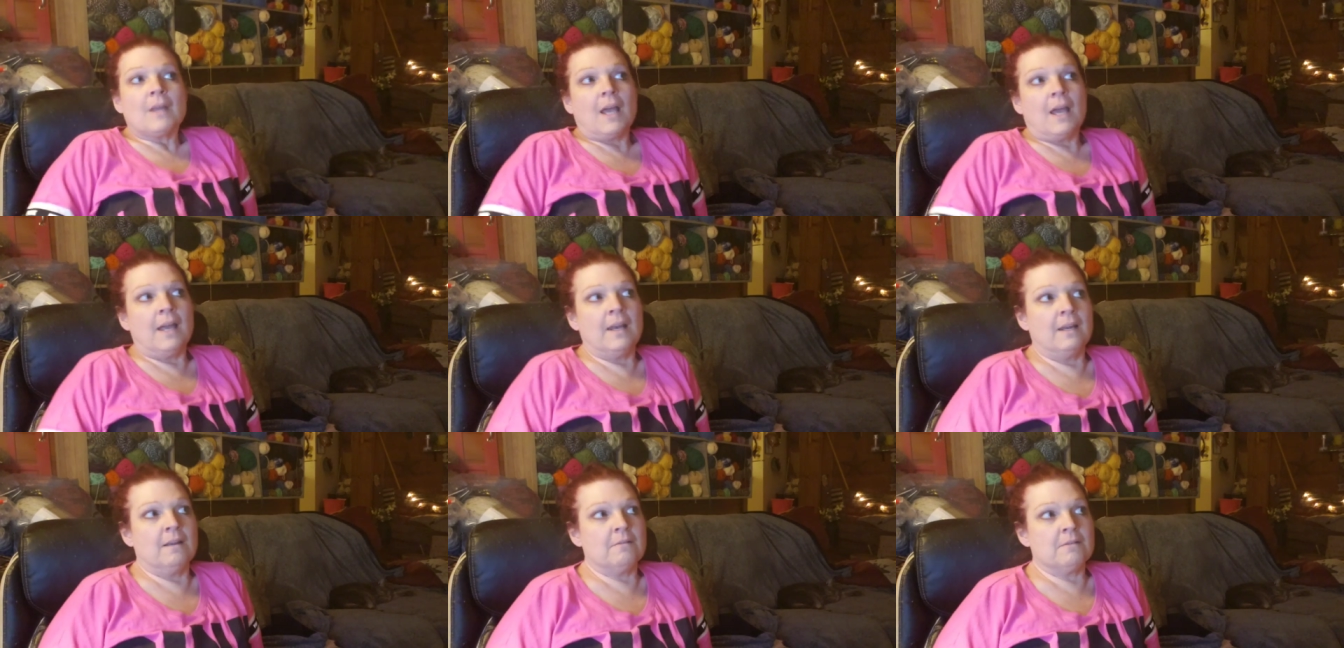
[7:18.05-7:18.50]

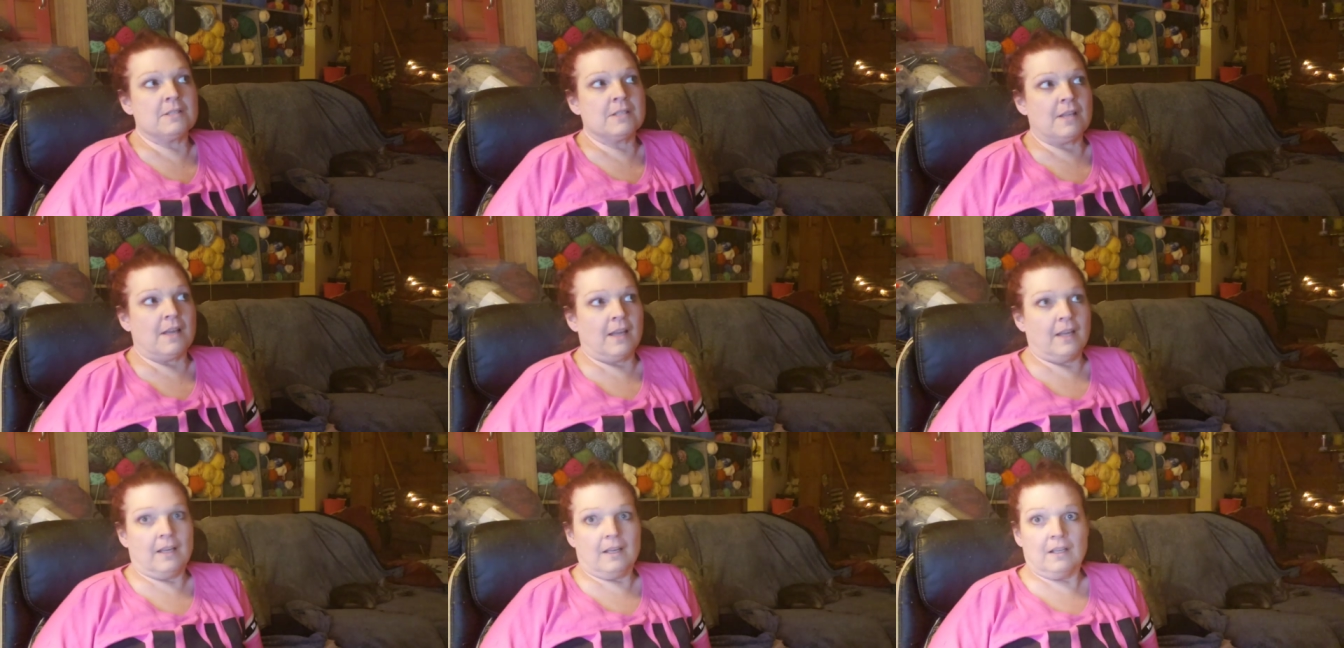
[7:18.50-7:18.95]
And it was
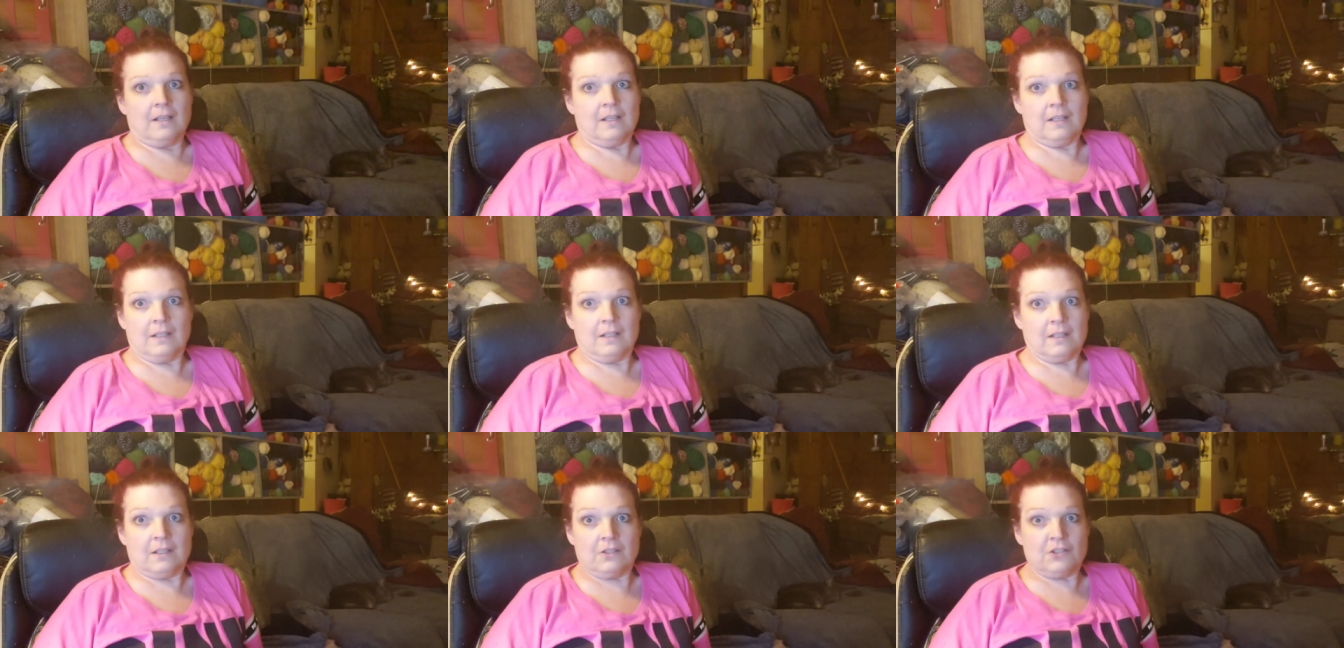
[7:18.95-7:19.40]
like
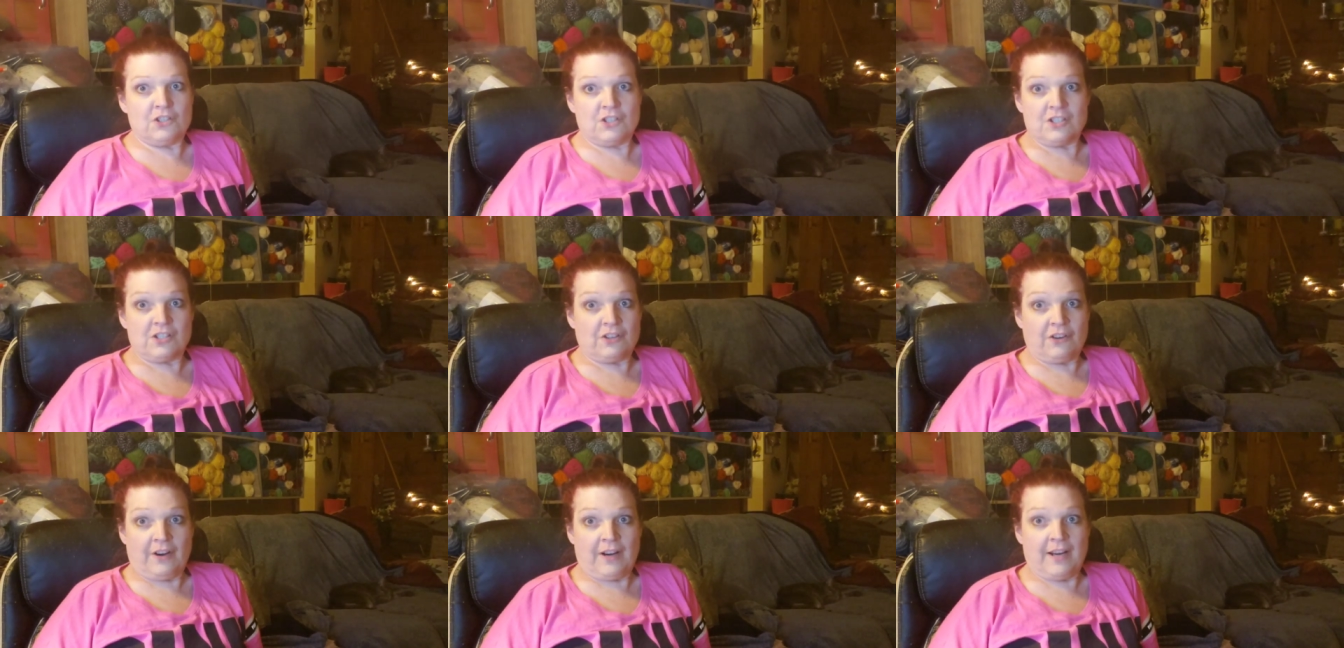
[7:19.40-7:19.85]

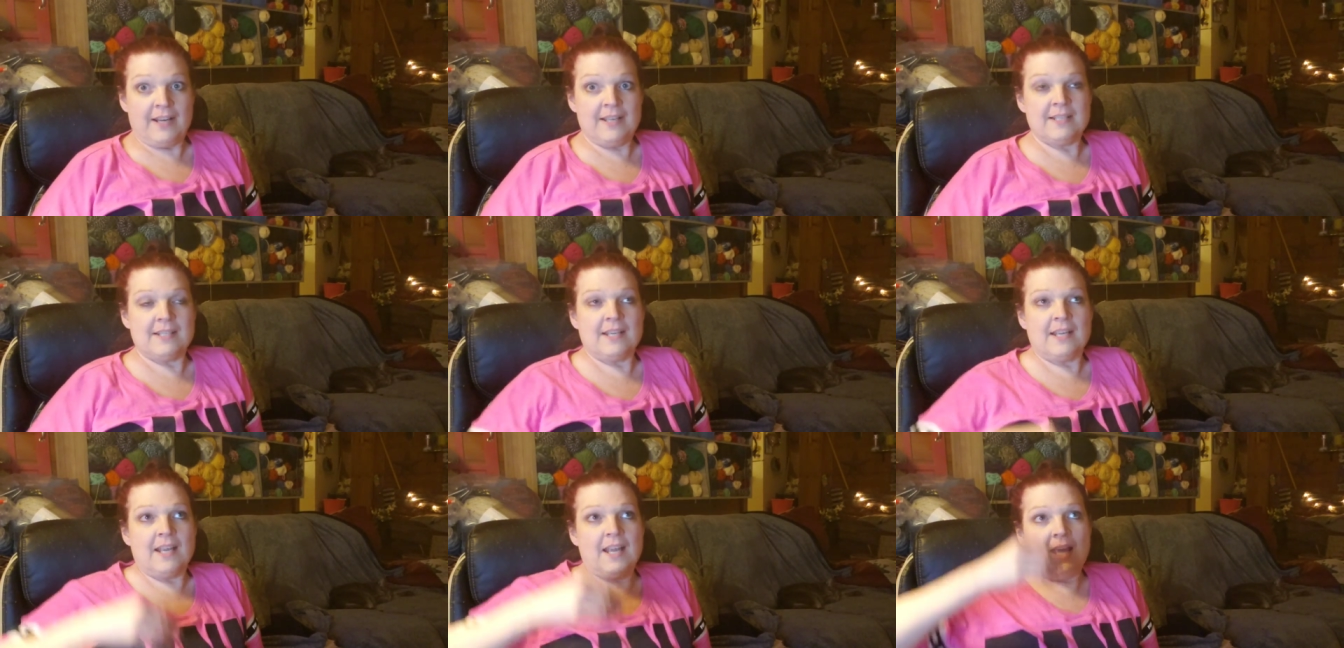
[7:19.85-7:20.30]
just
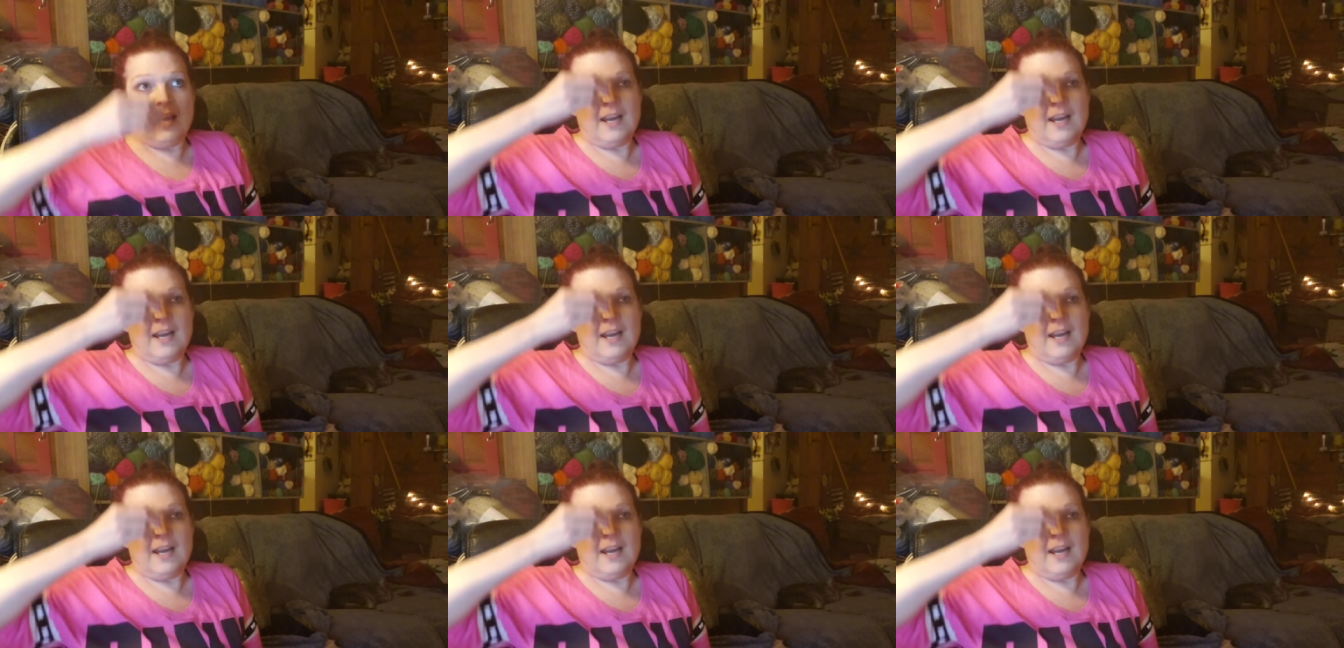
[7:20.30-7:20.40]
crazy.